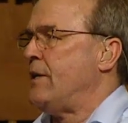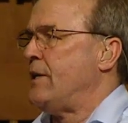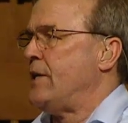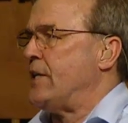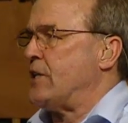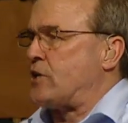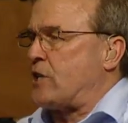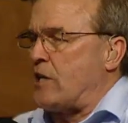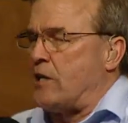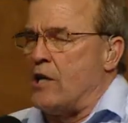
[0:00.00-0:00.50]

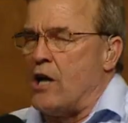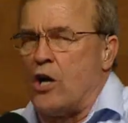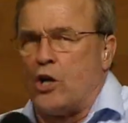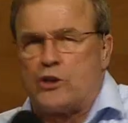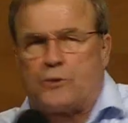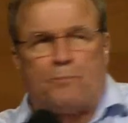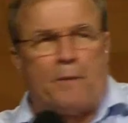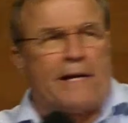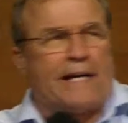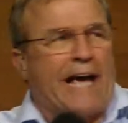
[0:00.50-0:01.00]
His
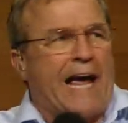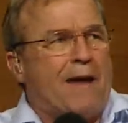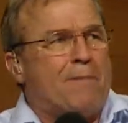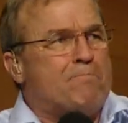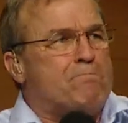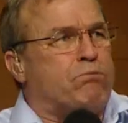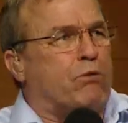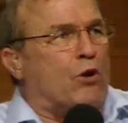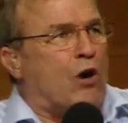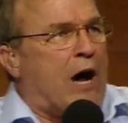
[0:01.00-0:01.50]
clothes became
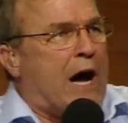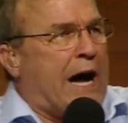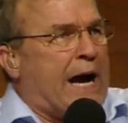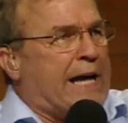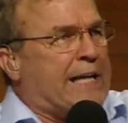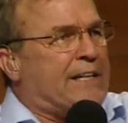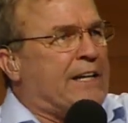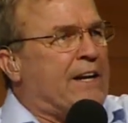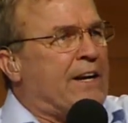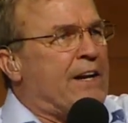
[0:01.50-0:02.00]

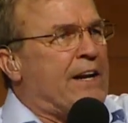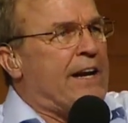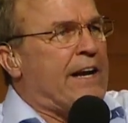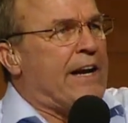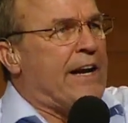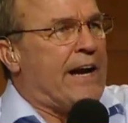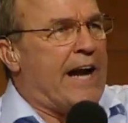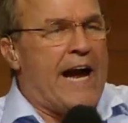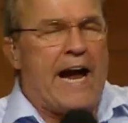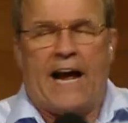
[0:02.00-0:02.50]
bright,
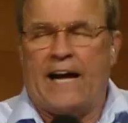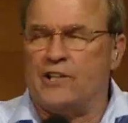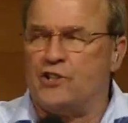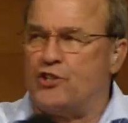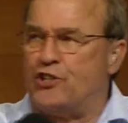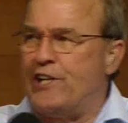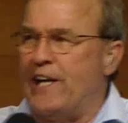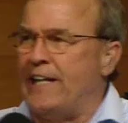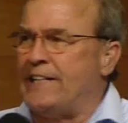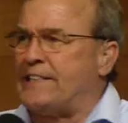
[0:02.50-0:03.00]
and
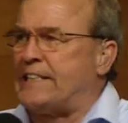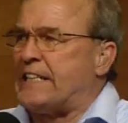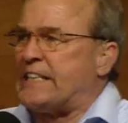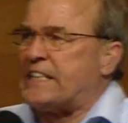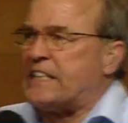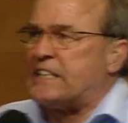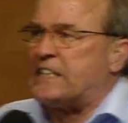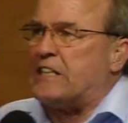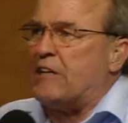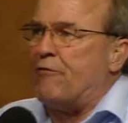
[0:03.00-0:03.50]

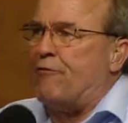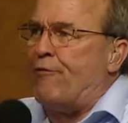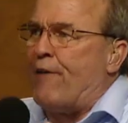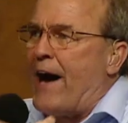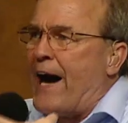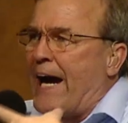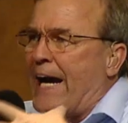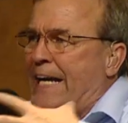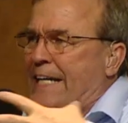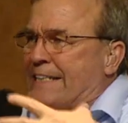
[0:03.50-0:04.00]
Jesus'
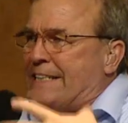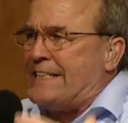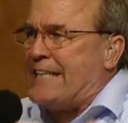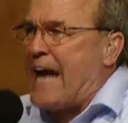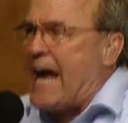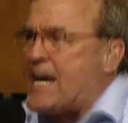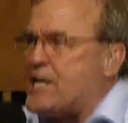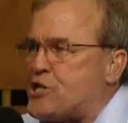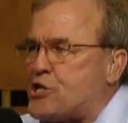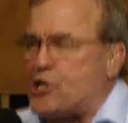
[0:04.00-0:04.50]
divine
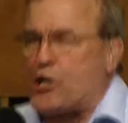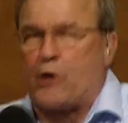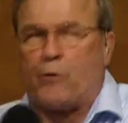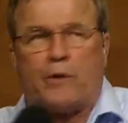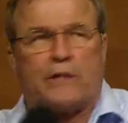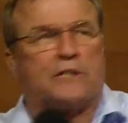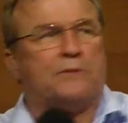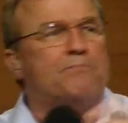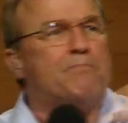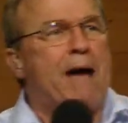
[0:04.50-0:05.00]
nature
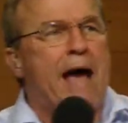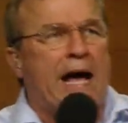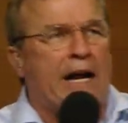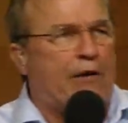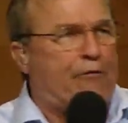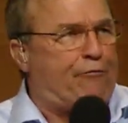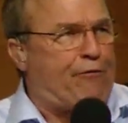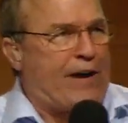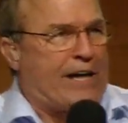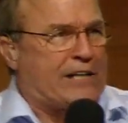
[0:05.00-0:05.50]
was
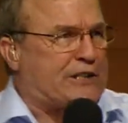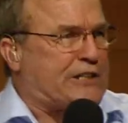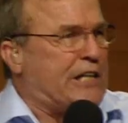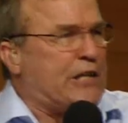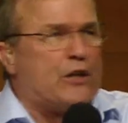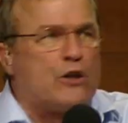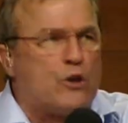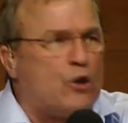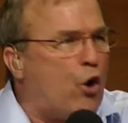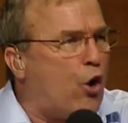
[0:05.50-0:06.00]
manifest in
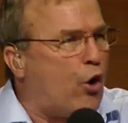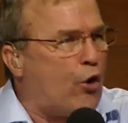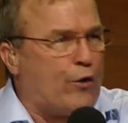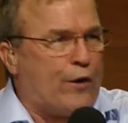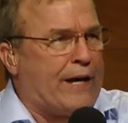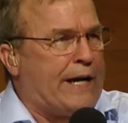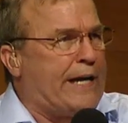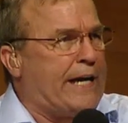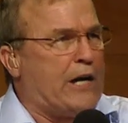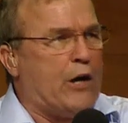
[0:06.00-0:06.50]

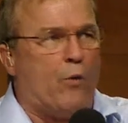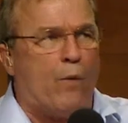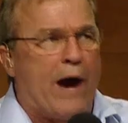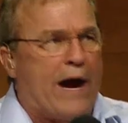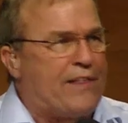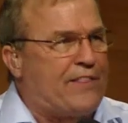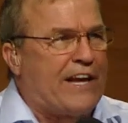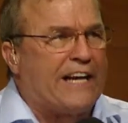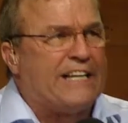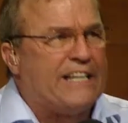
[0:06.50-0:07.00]
glory in a
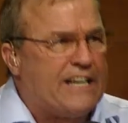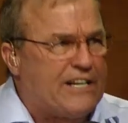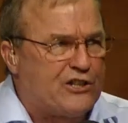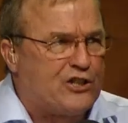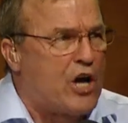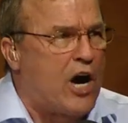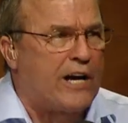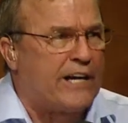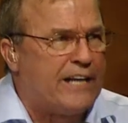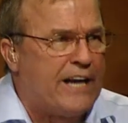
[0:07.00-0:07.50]
way that
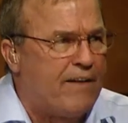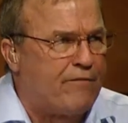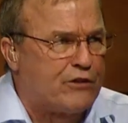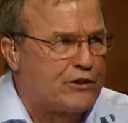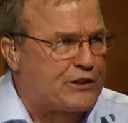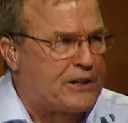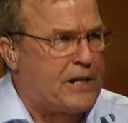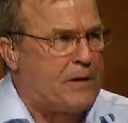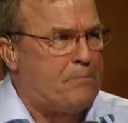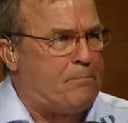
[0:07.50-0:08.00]
John had never
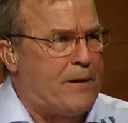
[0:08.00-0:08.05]
seen,